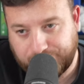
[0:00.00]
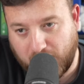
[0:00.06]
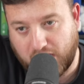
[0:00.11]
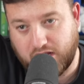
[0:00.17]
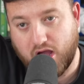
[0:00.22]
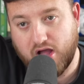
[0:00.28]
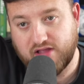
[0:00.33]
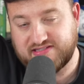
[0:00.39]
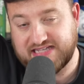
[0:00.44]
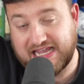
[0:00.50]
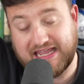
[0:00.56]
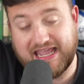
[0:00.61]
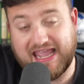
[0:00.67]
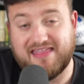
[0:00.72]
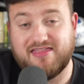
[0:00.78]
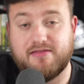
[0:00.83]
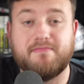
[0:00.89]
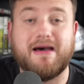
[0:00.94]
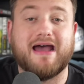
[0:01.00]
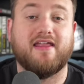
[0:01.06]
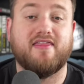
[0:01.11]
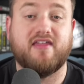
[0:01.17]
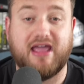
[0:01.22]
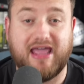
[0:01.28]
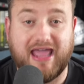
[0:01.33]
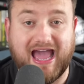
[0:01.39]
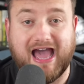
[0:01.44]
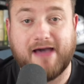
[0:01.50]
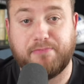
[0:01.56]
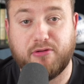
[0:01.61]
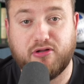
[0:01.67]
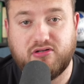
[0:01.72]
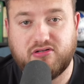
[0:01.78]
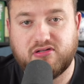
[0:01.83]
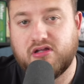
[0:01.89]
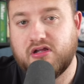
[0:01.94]
I can't take it in the manner that it
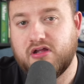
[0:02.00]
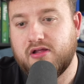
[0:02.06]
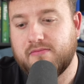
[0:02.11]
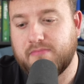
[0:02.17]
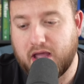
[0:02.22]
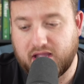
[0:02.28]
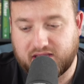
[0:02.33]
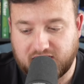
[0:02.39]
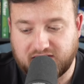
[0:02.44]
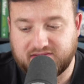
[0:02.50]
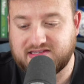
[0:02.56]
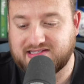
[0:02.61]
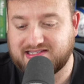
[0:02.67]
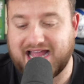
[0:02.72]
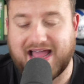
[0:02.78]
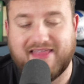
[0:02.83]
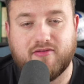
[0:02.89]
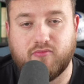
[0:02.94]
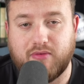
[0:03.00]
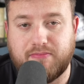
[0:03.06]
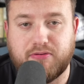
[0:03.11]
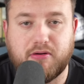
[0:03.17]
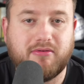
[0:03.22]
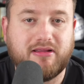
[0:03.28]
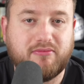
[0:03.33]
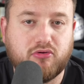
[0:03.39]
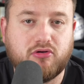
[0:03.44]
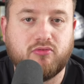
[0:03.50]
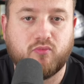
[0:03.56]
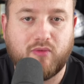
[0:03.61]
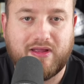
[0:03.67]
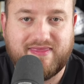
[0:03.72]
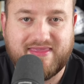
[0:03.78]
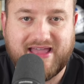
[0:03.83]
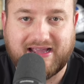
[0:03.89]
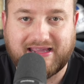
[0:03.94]
happened, but I can understand that we probably wouldn't
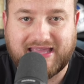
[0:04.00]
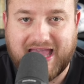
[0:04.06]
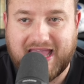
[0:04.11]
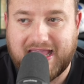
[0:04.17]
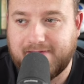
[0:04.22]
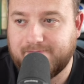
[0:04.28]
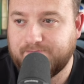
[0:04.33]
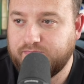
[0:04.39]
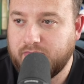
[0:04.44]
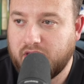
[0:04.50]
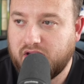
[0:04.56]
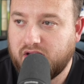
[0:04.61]
win that game